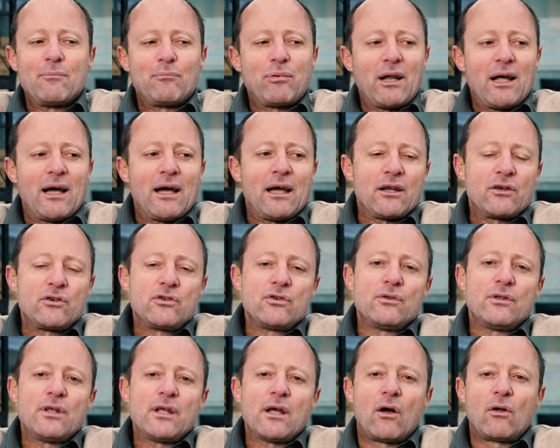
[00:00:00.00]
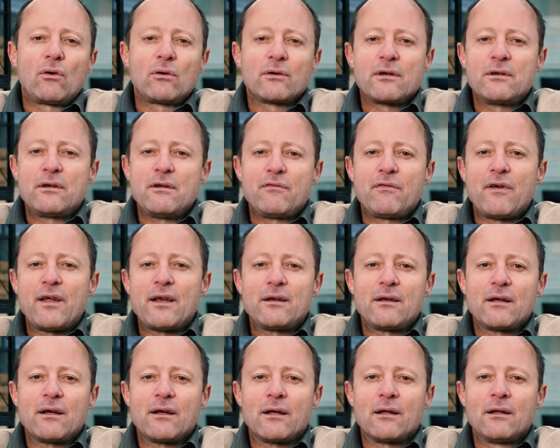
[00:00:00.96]
apply to the old
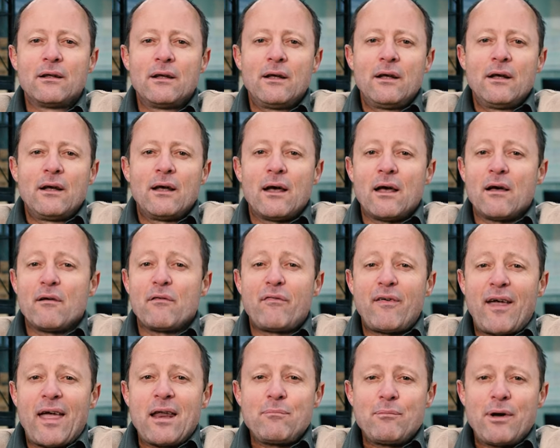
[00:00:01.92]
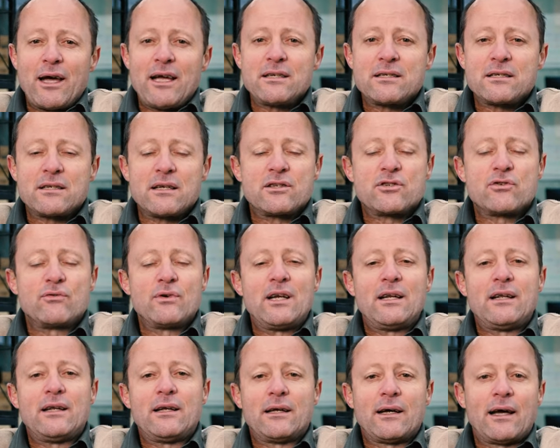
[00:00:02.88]
Defender fan base. It's
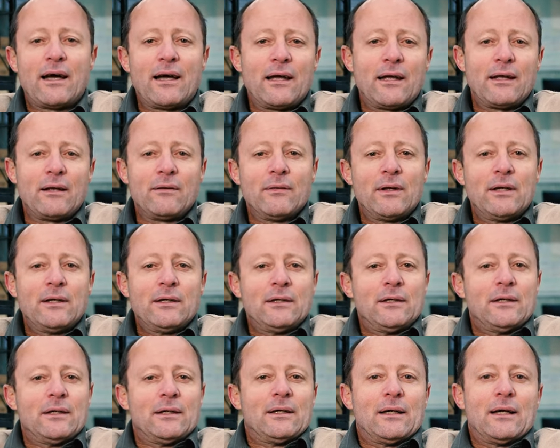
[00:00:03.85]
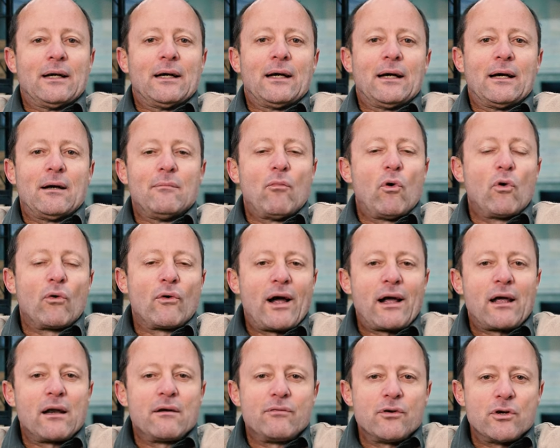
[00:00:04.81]
really a more
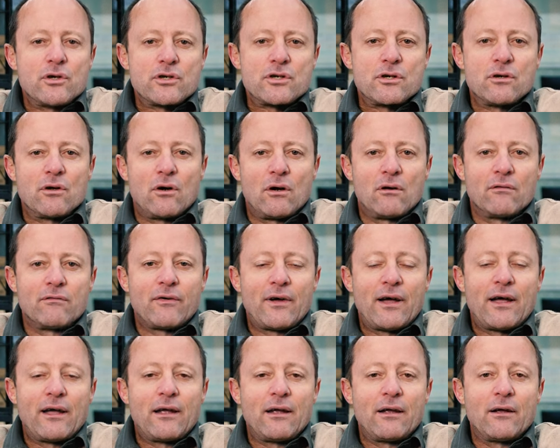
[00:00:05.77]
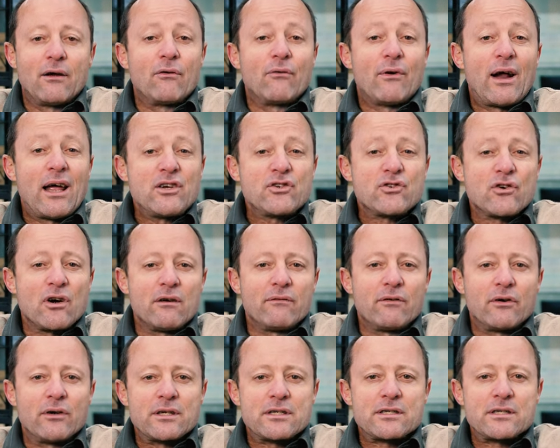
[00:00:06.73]
rugged version of a Range
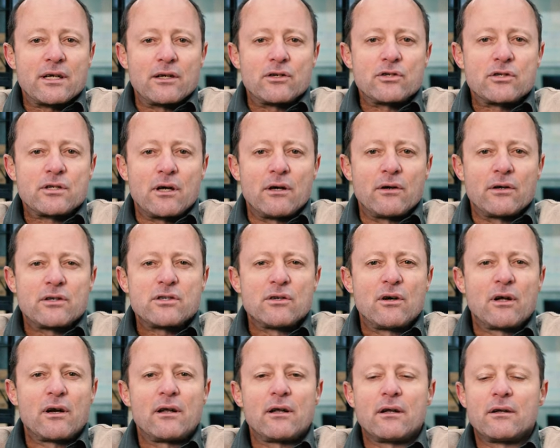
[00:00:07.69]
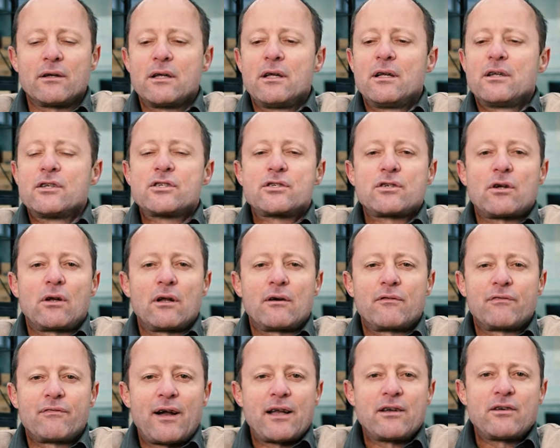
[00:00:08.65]
Rover as such. So it's not a
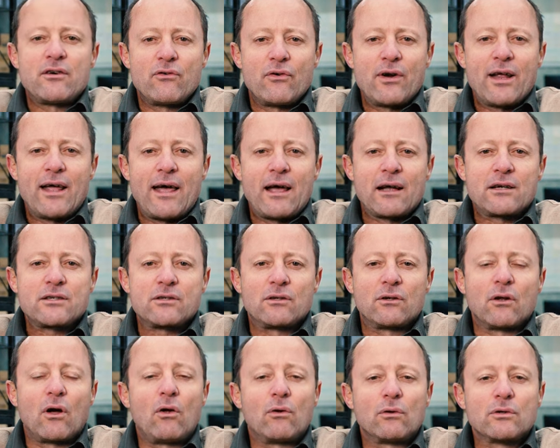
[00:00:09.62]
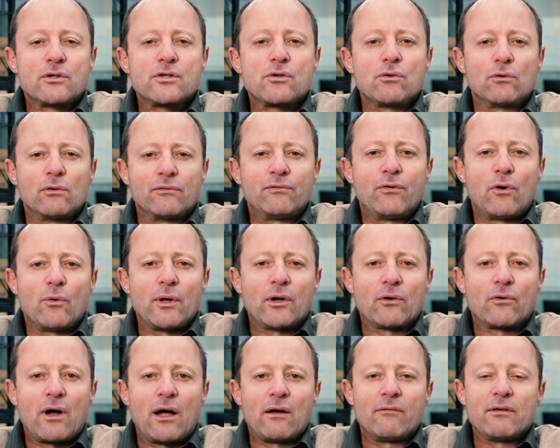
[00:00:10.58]
solid front and rear axle, old school four-wheel
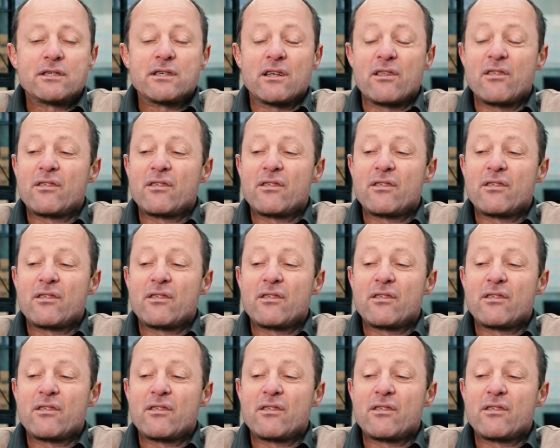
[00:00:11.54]
drive. It's a